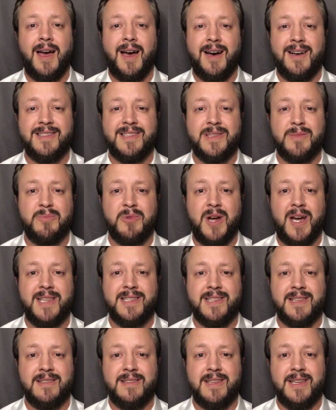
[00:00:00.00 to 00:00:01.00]

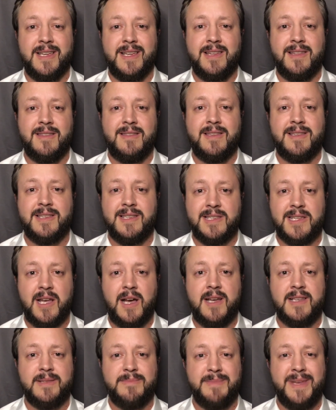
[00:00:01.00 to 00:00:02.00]
Unsurprisingly, this has
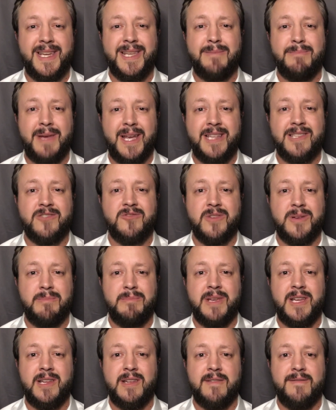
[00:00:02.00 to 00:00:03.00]
caused many mainstream
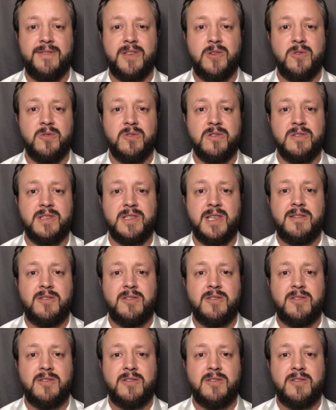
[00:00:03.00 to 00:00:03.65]
media viewers